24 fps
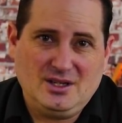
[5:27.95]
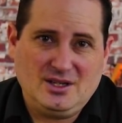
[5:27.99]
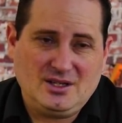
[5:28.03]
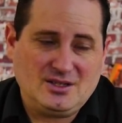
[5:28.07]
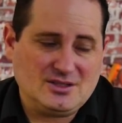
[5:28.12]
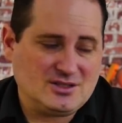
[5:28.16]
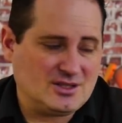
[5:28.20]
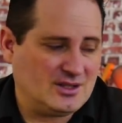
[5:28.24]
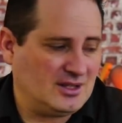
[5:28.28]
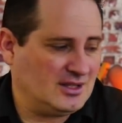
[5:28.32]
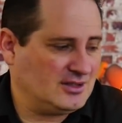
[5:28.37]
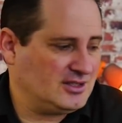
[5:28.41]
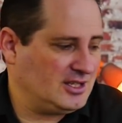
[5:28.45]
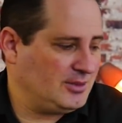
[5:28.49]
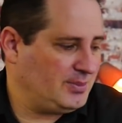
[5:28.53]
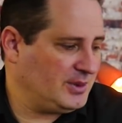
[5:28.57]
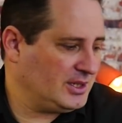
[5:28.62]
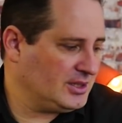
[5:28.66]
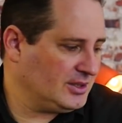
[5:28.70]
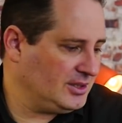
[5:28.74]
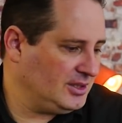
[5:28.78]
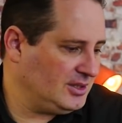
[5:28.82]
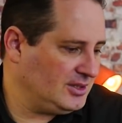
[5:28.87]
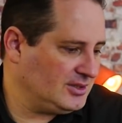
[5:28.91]
So they're
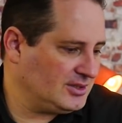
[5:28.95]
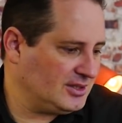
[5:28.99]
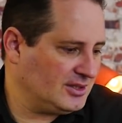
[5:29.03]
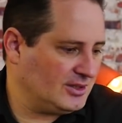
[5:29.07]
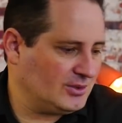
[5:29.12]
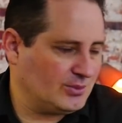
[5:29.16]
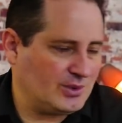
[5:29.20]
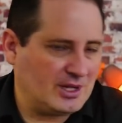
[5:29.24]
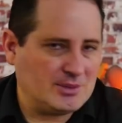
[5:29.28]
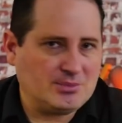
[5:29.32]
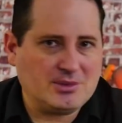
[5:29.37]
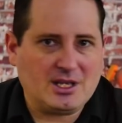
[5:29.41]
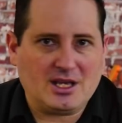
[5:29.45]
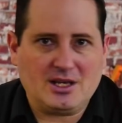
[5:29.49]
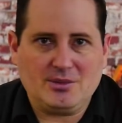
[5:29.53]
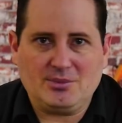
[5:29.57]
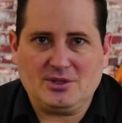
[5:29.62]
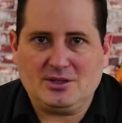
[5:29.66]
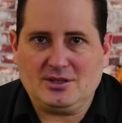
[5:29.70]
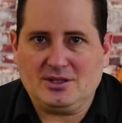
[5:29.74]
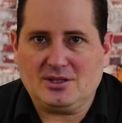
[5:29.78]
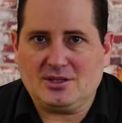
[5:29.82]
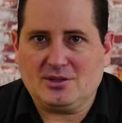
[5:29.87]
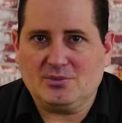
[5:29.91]
typically using the webcam
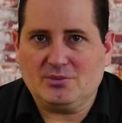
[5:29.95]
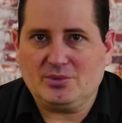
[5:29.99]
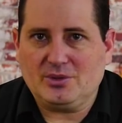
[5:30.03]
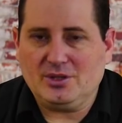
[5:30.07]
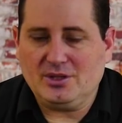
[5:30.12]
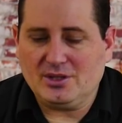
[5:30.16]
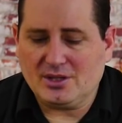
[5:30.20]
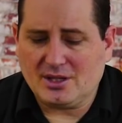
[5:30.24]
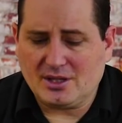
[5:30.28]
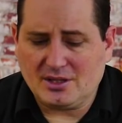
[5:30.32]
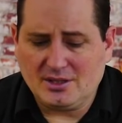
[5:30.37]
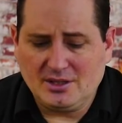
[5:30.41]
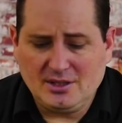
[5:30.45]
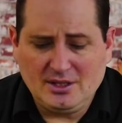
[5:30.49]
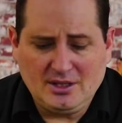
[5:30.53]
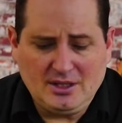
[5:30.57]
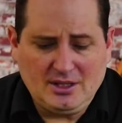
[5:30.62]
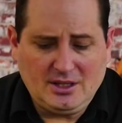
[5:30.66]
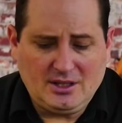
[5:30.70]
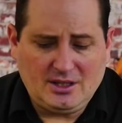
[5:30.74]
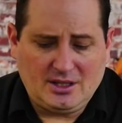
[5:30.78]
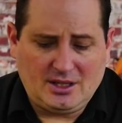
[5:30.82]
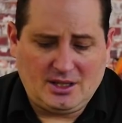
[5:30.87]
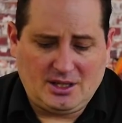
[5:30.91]
in their computer,
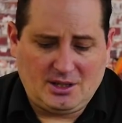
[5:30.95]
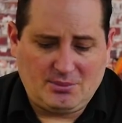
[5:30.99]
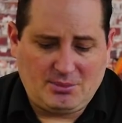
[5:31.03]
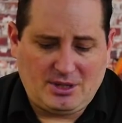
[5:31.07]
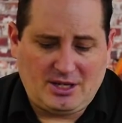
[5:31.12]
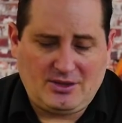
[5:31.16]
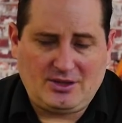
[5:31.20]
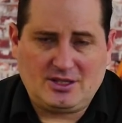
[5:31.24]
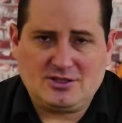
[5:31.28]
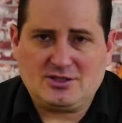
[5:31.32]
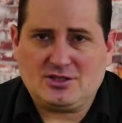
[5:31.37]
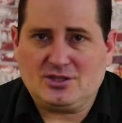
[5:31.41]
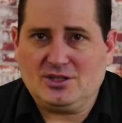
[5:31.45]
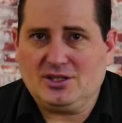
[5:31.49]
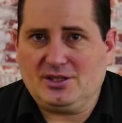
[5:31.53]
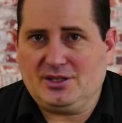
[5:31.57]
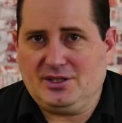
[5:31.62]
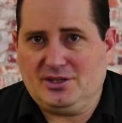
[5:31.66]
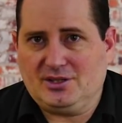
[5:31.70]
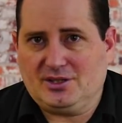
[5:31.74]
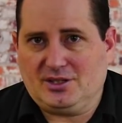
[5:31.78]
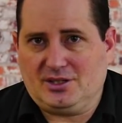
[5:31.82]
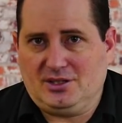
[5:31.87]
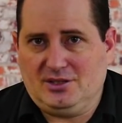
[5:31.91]
and they're certainly
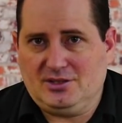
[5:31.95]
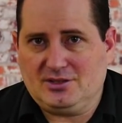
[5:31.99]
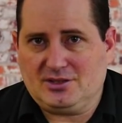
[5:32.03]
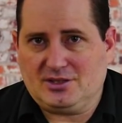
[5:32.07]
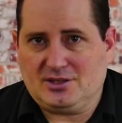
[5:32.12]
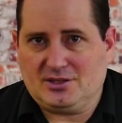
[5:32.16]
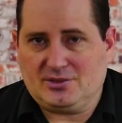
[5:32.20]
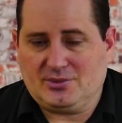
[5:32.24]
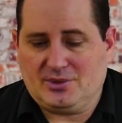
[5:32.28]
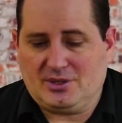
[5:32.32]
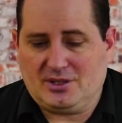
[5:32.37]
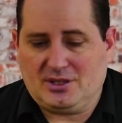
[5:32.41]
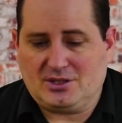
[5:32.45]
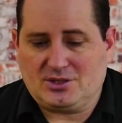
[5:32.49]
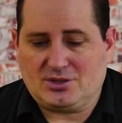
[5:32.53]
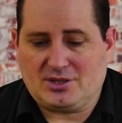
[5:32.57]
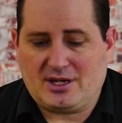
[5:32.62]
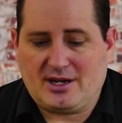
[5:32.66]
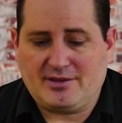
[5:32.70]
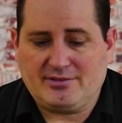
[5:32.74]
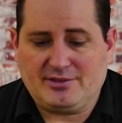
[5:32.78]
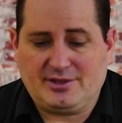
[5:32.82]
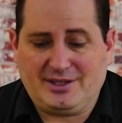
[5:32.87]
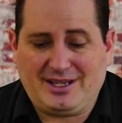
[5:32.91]
not using it when they're
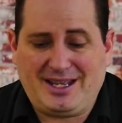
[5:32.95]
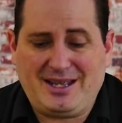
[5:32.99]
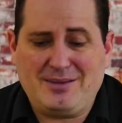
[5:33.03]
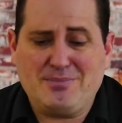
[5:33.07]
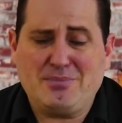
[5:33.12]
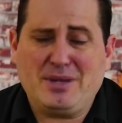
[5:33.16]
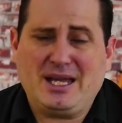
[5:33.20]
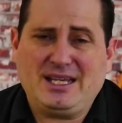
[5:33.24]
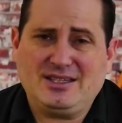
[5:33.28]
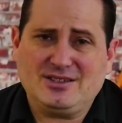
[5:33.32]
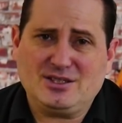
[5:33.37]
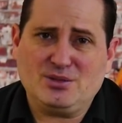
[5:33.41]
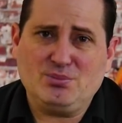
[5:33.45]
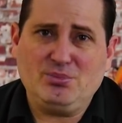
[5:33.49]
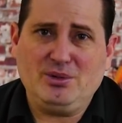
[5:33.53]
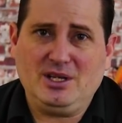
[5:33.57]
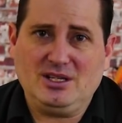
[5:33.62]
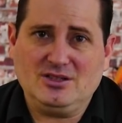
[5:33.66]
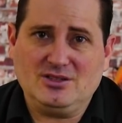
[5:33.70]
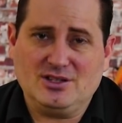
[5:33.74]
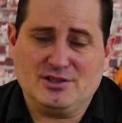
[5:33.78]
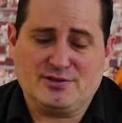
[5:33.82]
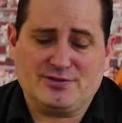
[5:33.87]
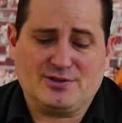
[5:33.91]
traveling. It makes a
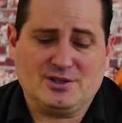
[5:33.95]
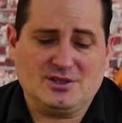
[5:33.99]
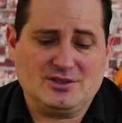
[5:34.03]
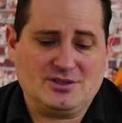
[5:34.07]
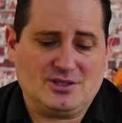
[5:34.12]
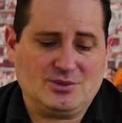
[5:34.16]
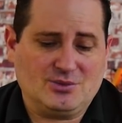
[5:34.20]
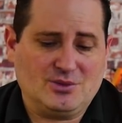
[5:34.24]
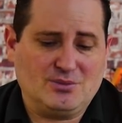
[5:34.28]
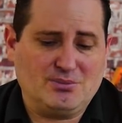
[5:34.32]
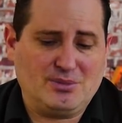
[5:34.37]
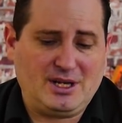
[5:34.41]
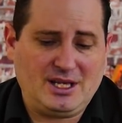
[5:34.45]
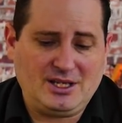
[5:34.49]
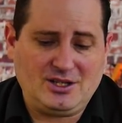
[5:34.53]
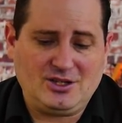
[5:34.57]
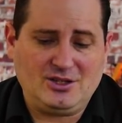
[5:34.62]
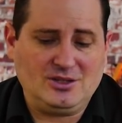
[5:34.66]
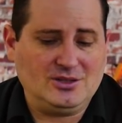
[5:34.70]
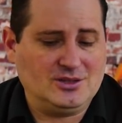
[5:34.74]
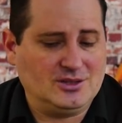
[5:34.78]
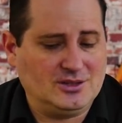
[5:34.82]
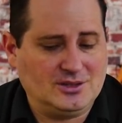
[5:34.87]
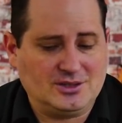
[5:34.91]
big difference. It will make
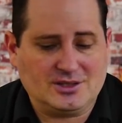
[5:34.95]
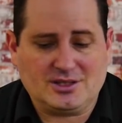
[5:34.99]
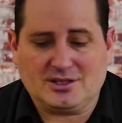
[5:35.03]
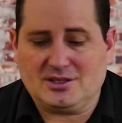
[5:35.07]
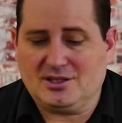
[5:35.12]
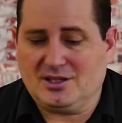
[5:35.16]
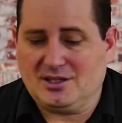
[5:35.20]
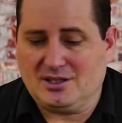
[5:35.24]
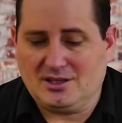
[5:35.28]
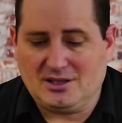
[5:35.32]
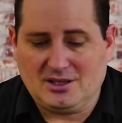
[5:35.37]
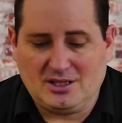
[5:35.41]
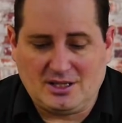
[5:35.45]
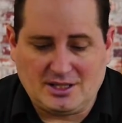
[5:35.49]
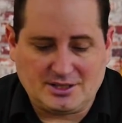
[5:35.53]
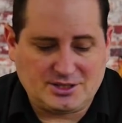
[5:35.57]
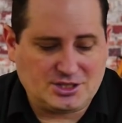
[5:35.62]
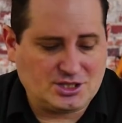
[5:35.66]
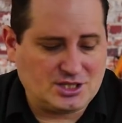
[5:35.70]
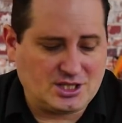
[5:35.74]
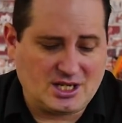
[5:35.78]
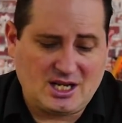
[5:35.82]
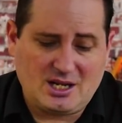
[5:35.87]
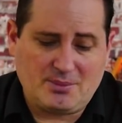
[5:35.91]
you look a lot
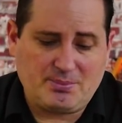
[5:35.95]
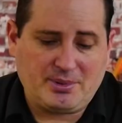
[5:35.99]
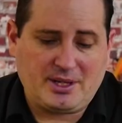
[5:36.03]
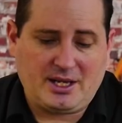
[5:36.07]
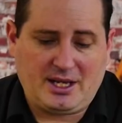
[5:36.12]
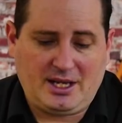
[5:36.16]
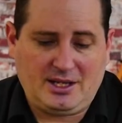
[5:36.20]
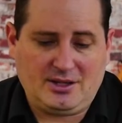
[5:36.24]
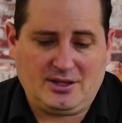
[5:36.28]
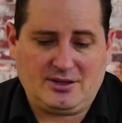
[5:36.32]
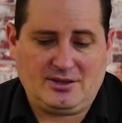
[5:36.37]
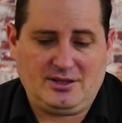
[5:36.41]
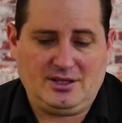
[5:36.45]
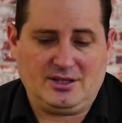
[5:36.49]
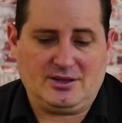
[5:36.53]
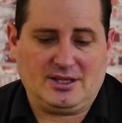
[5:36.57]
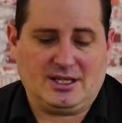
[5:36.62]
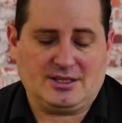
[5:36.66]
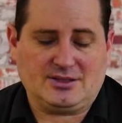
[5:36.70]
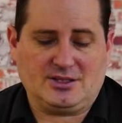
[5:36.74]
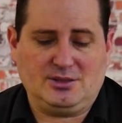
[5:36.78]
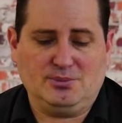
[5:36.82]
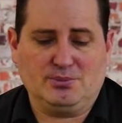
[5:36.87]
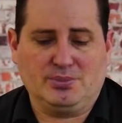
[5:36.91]
sharper, and I think
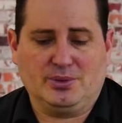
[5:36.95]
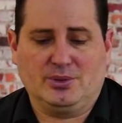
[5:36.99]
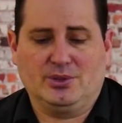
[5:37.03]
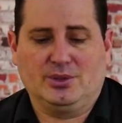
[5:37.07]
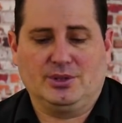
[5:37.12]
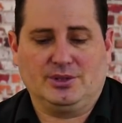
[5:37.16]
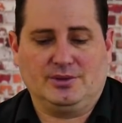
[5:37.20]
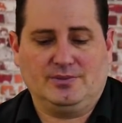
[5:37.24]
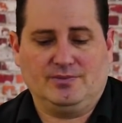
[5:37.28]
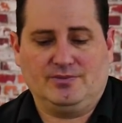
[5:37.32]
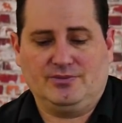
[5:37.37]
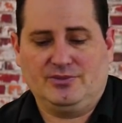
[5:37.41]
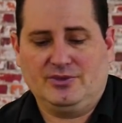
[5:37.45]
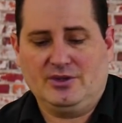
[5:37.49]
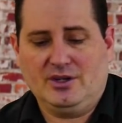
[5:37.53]
that's important.